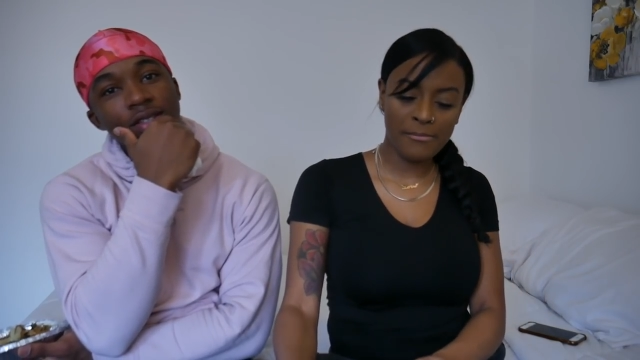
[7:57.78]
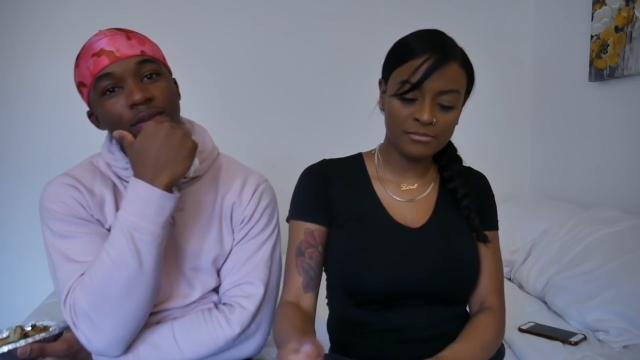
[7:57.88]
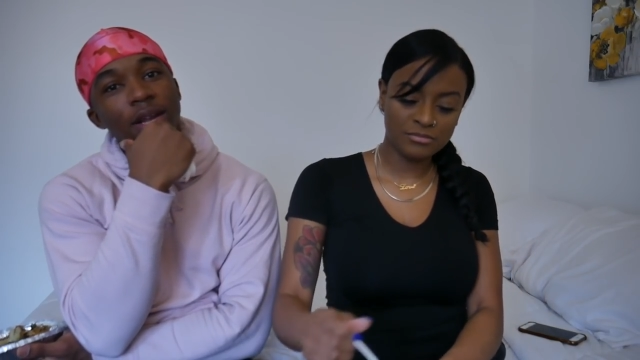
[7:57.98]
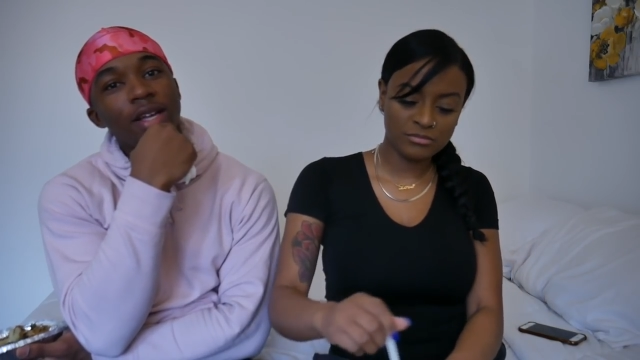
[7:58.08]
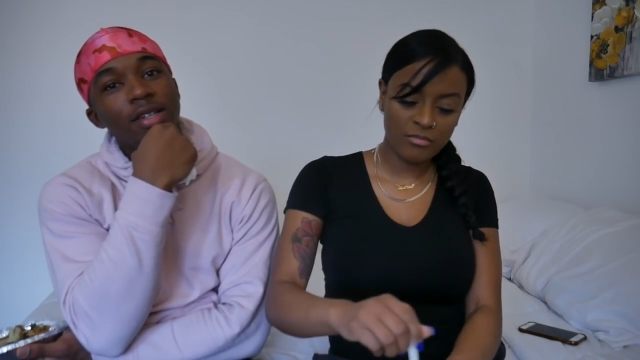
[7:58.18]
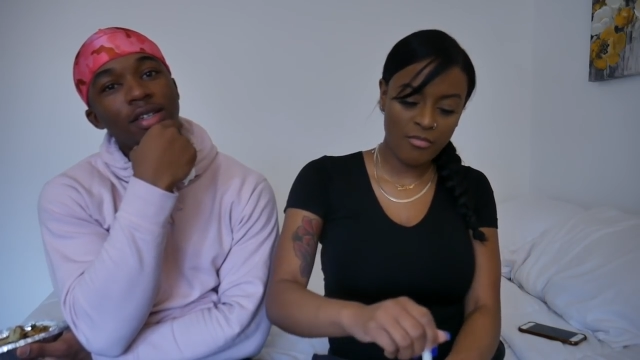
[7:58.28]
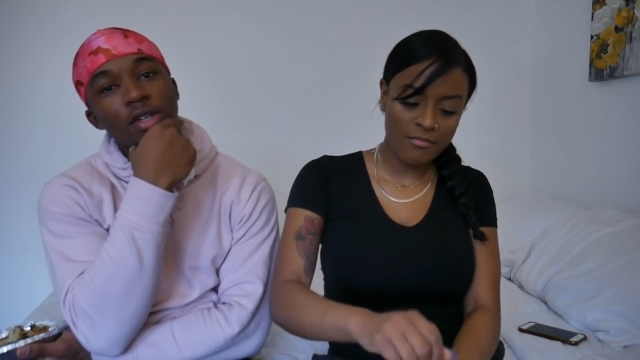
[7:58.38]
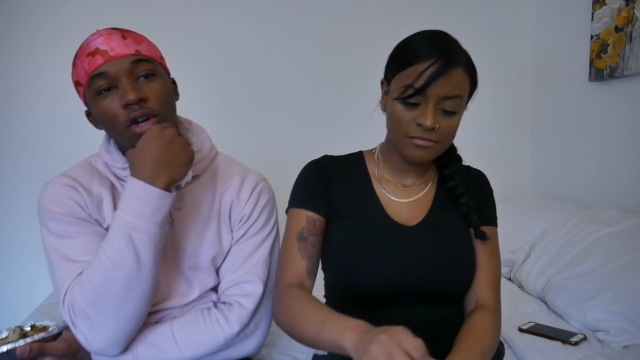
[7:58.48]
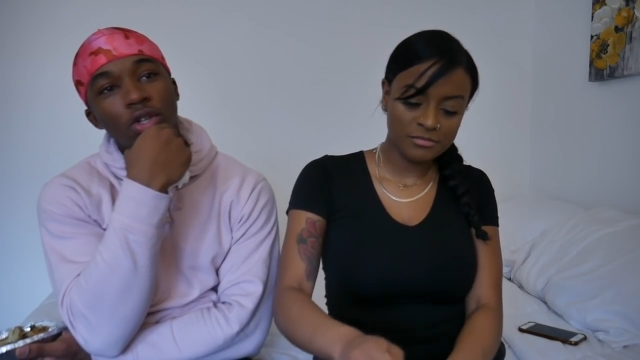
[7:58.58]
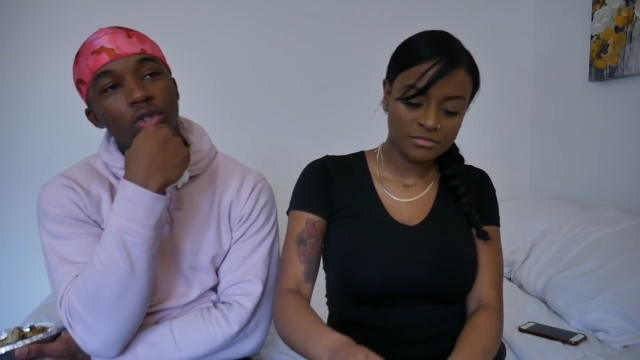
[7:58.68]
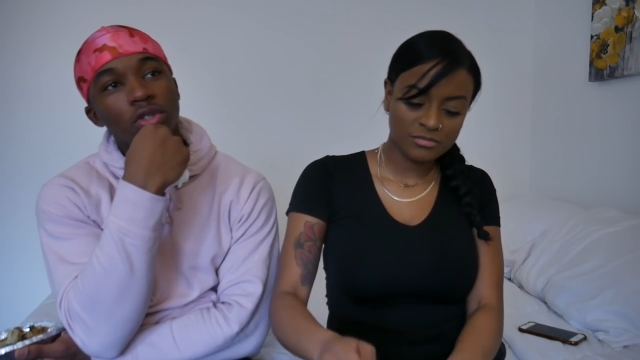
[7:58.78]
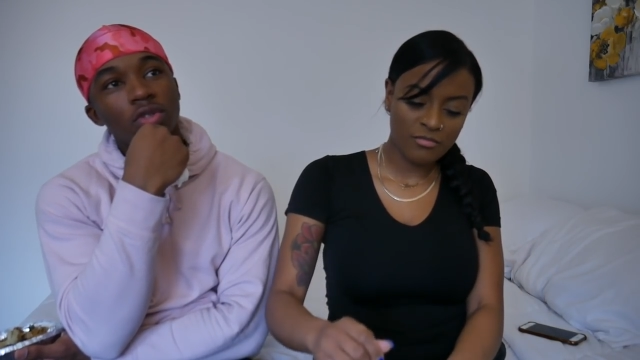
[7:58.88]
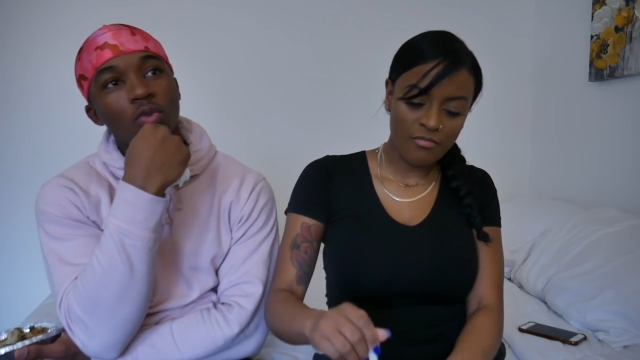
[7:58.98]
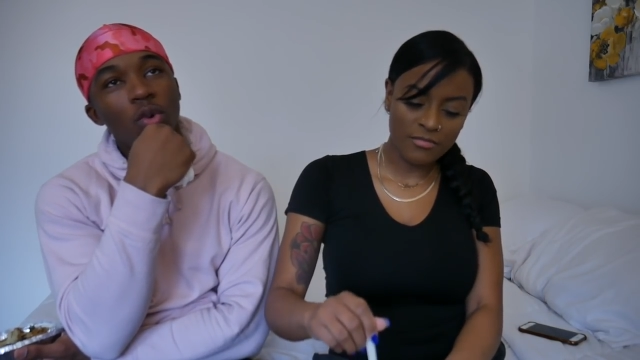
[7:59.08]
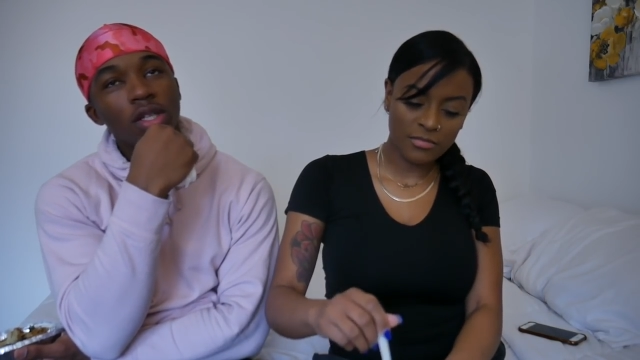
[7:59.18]
Speaker 1: Somebody that knows
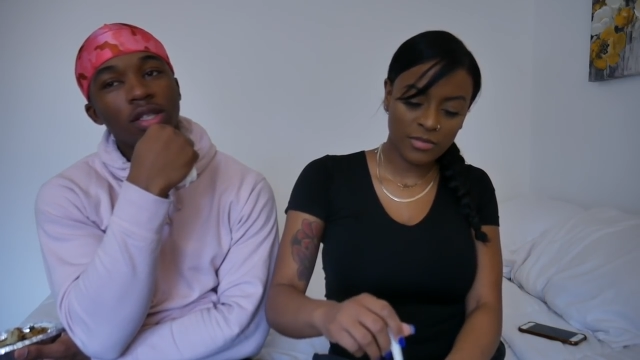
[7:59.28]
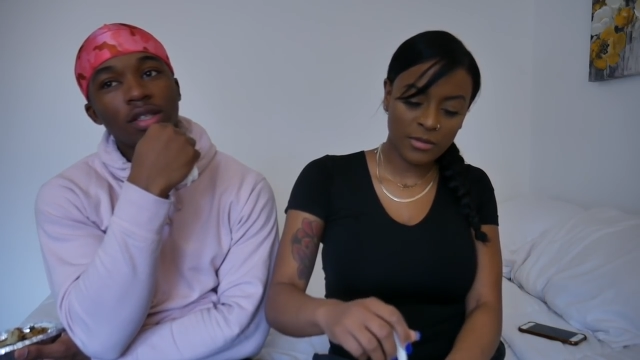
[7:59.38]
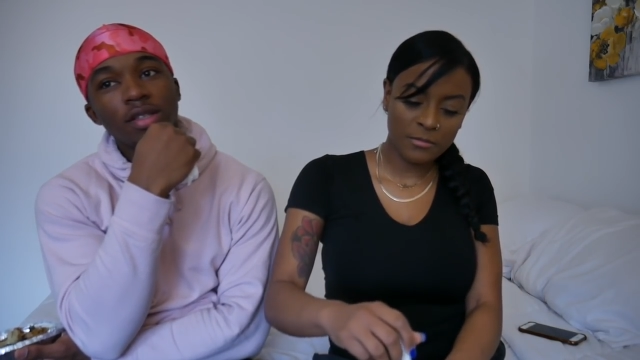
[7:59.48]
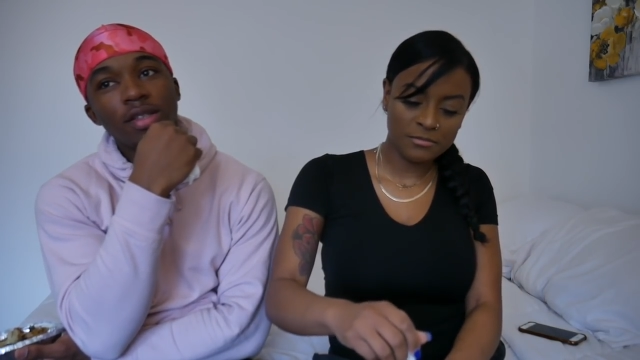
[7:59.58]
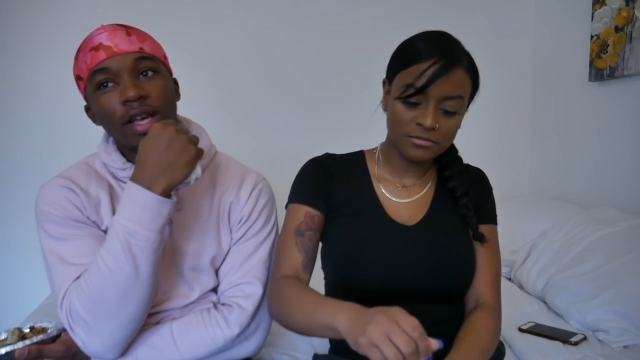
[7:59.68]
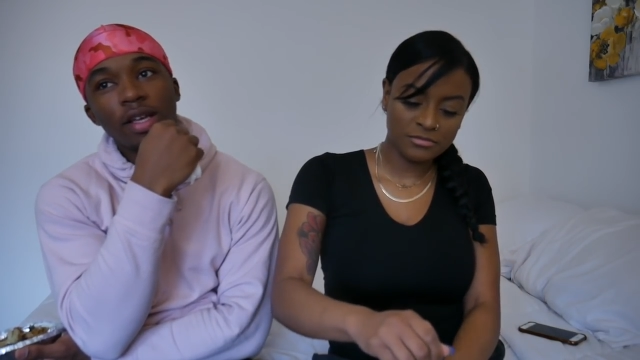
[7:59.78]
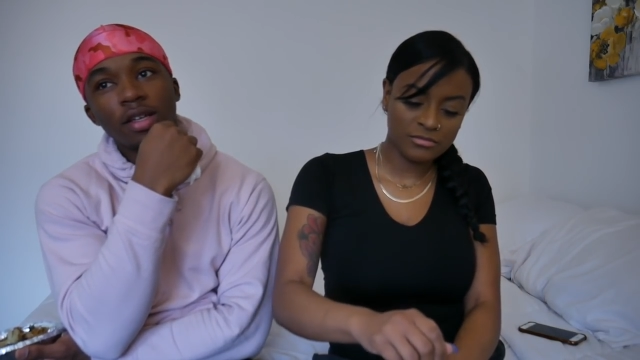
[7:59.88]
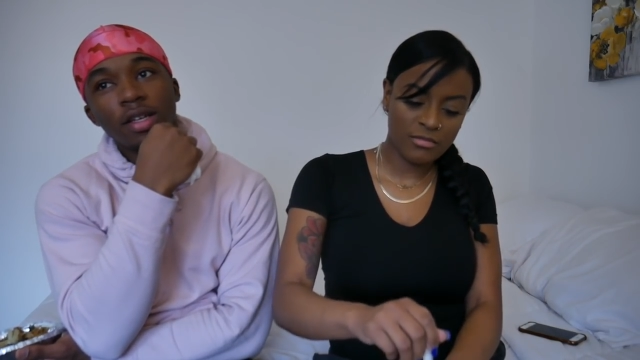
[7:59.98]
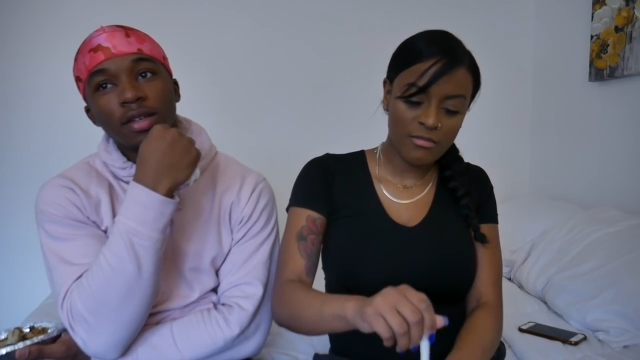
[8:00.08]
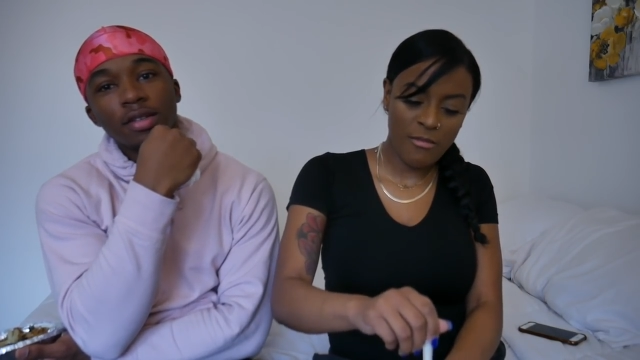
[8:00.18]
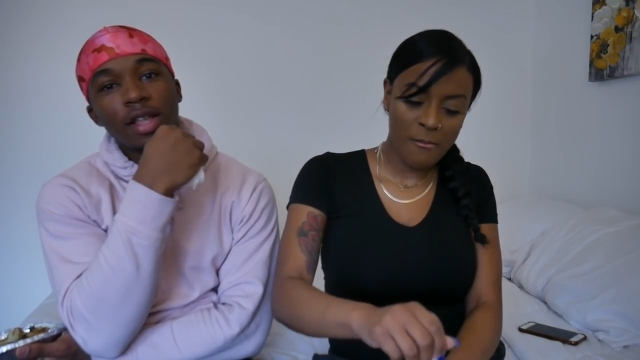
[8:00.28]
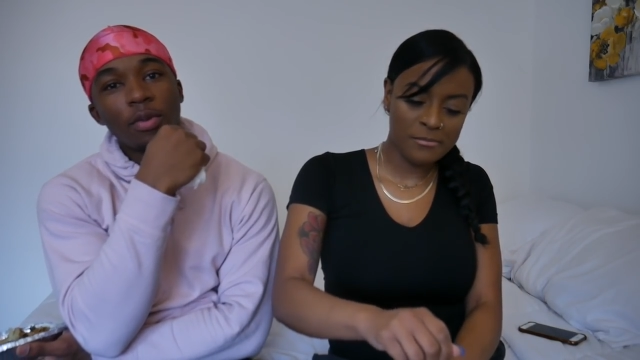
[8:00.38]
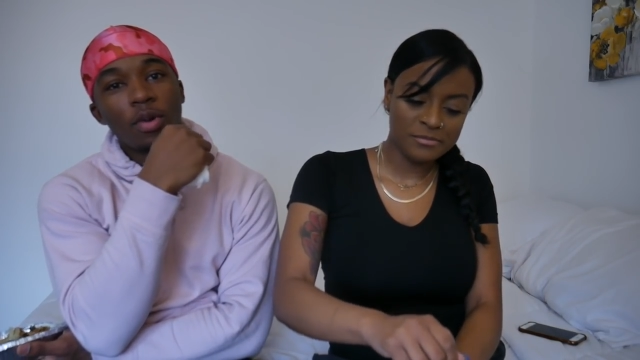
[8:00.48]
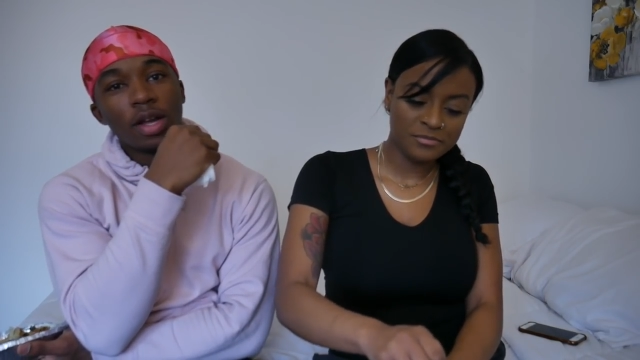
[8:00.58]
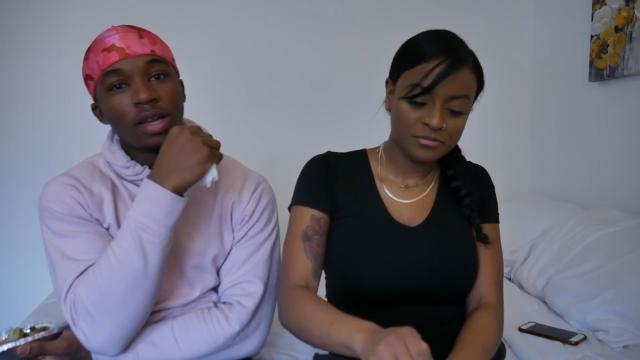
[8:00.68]
what, like,
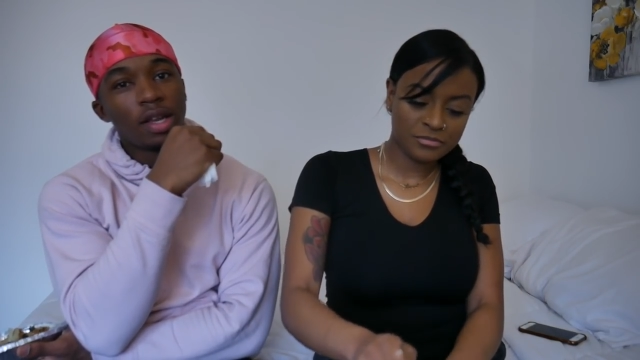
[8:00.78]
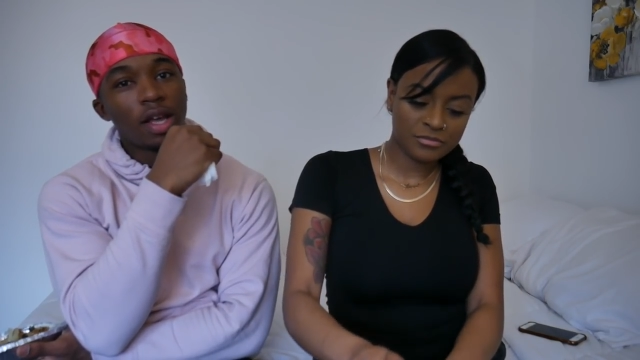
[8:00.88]
they want in